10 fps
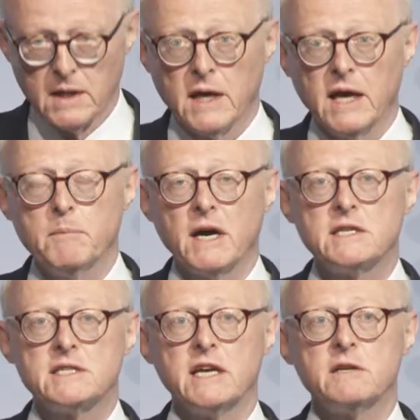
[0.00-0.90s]
In my
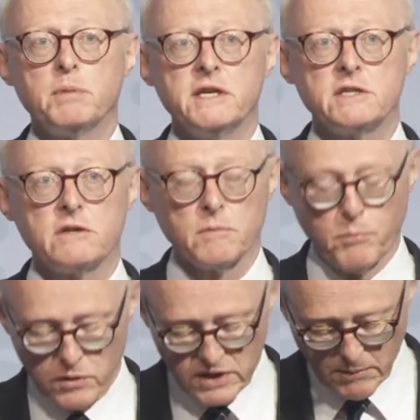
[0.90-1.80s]
State of Policing
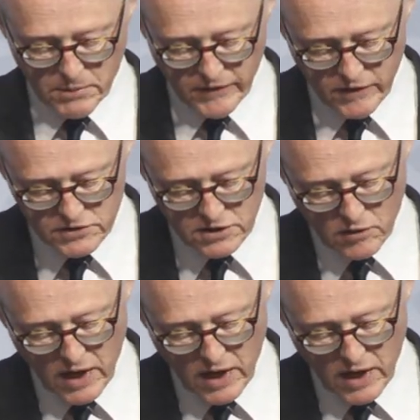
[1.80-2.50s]
report a couple of years ago,